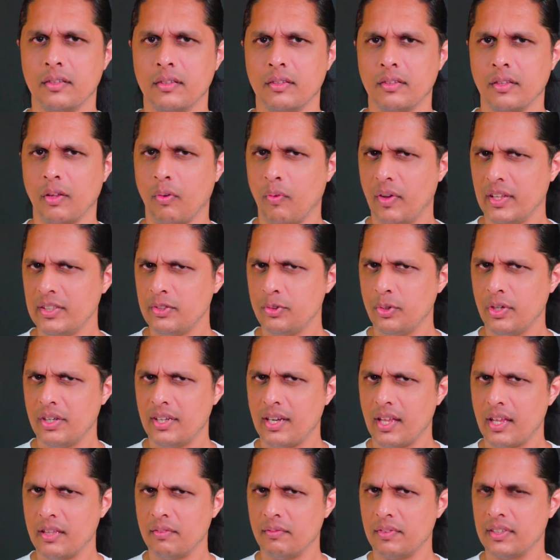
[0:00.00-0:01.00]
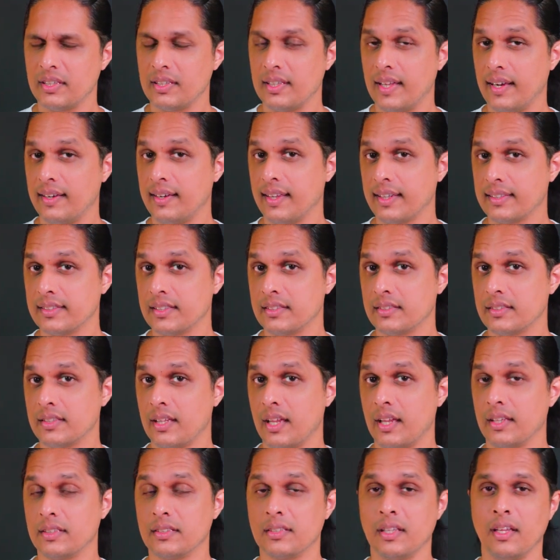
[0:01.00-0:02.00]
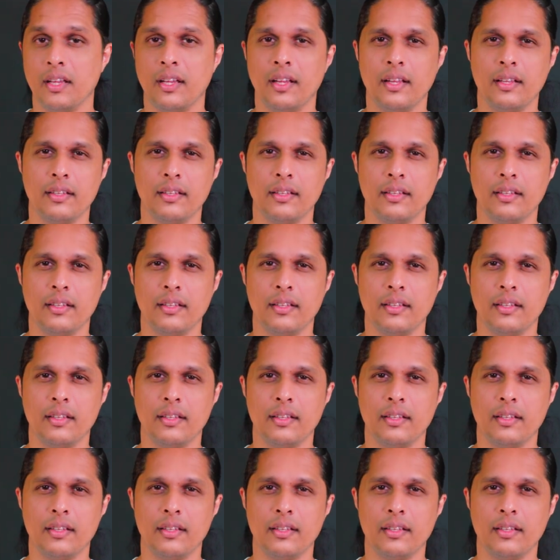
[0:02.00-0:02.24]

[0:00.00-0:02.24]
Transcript: Now once you are done with that exercise,